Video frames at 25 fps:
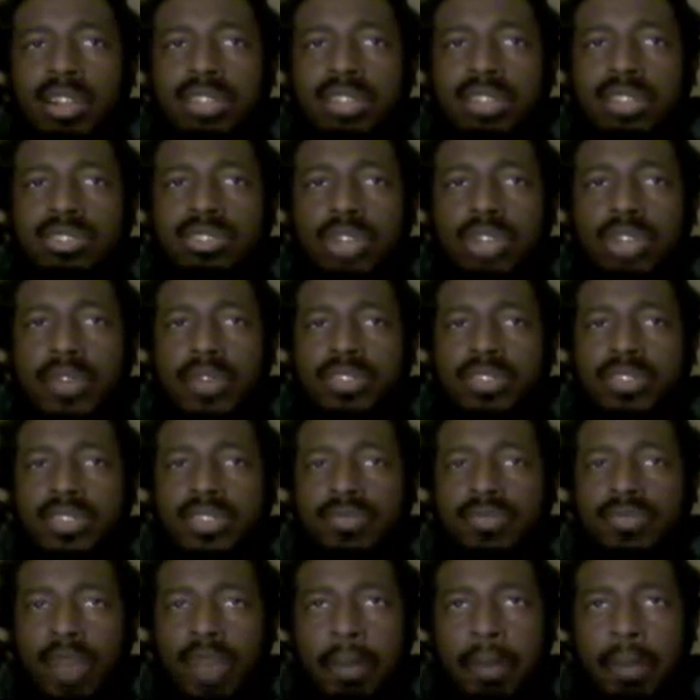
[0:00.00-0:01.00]
service of
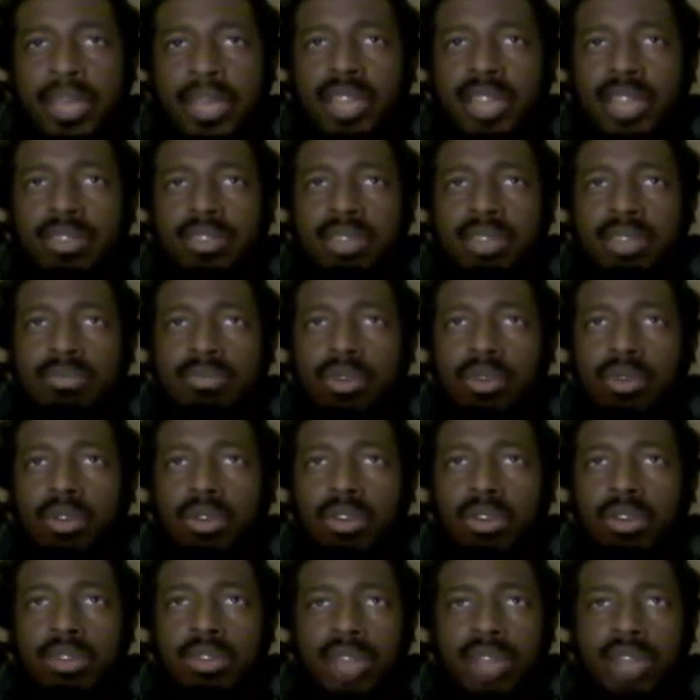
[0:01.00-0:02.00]
appearing
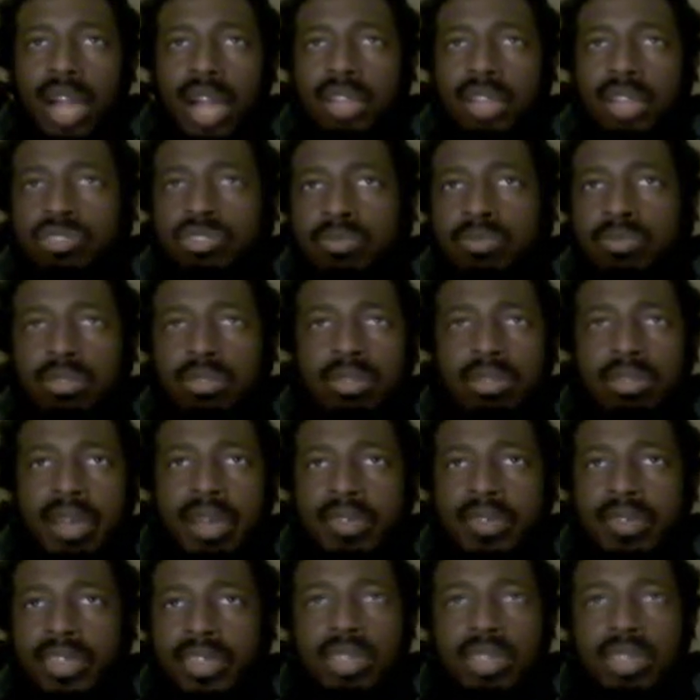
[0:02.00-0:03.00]
more knowledgeable
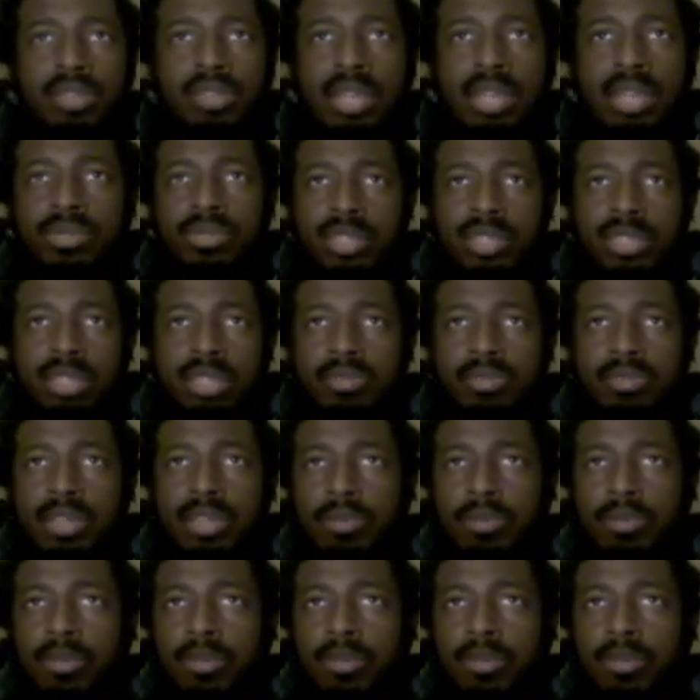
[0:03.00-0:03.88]
about video games than other people.